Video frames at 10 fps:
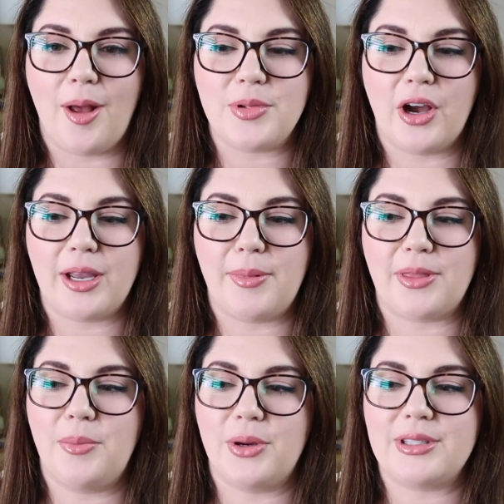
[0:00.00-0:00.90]
I'm talking about
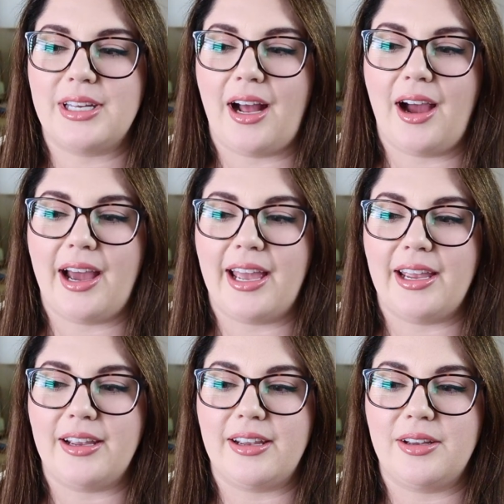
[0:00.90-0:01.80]
the books that
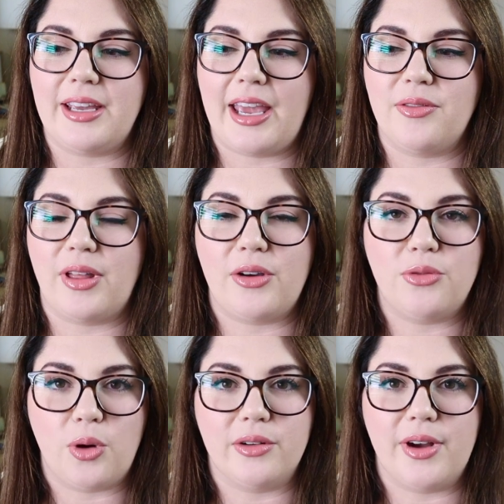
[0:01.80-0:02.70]
I gave like
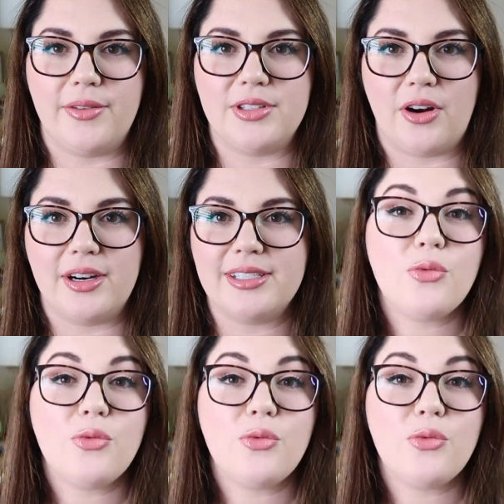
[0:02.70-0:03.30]
four and five stars.